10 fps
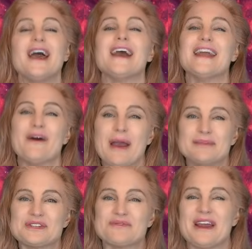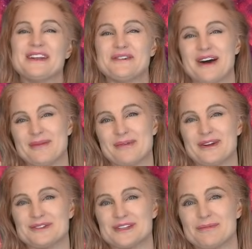And now amateur radio
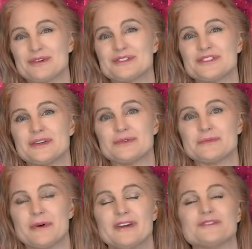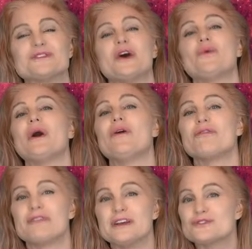operators and emergency responders, well,
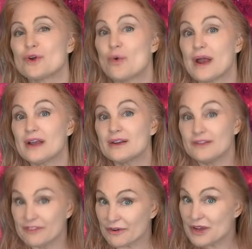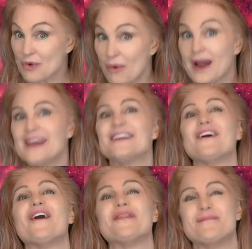things are very quiet.
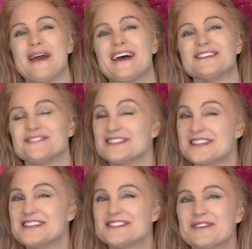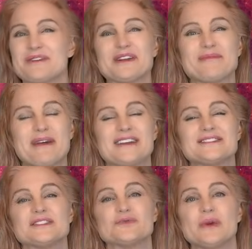On the bands, on the dayside radio bands
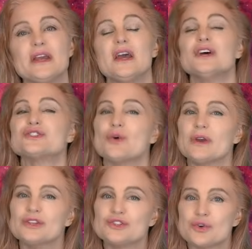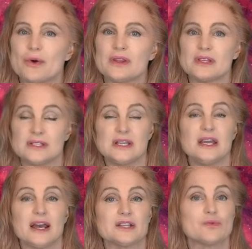this week. So enjoy the
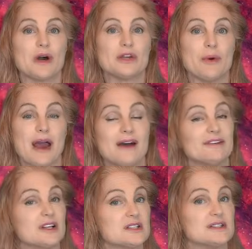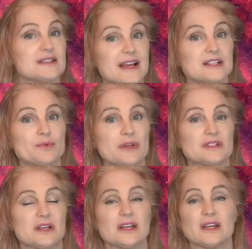DX while you have it, because next week's
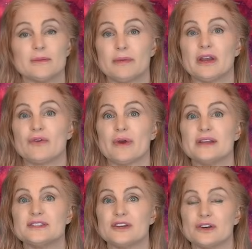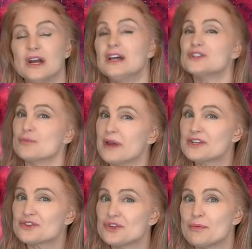going to get a bit crazier. So make
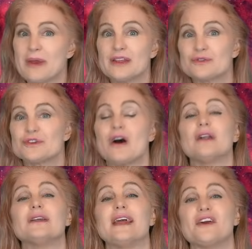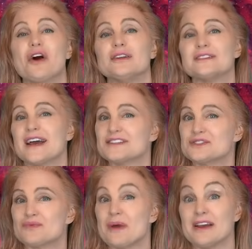sure you make those holiday contacts
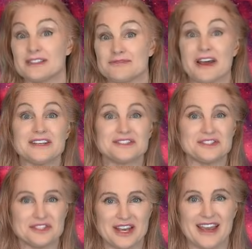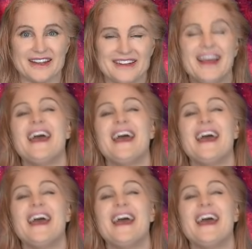as fast as you can.